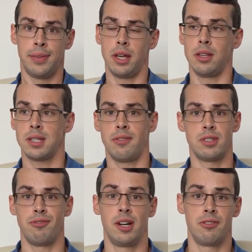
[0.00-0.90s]
The other
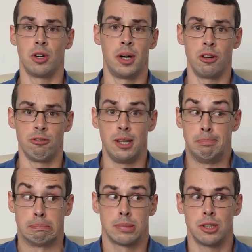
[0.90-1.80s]
75 go
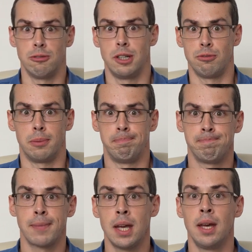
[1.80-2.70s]
hungry, sorry everyone.
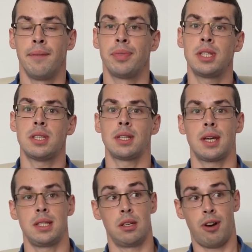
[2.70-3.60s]
This is a
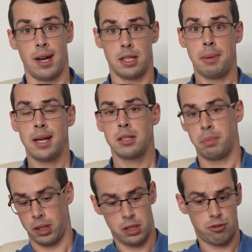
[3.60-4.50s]
case of high demand
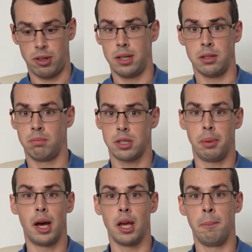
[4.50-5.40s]
but constrained
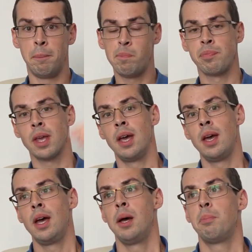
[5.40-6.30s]
supply.
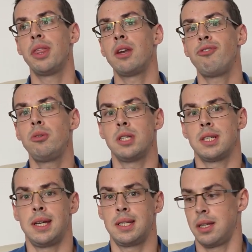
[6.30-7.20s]
But then a few
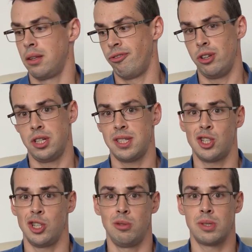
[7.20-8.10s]
days later, the furnace
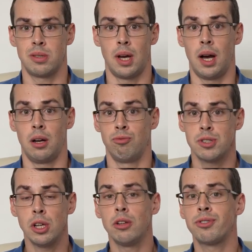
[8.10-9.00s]
issues are
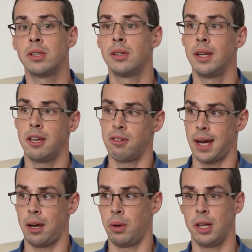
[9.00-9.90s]
resolved, and there are
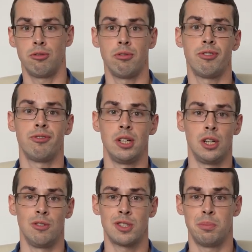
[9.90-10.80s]
now 150
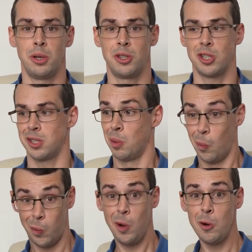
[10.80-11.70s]
loaves to purchase.
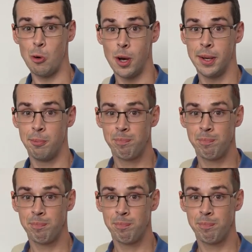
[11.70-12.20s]
Woohoo!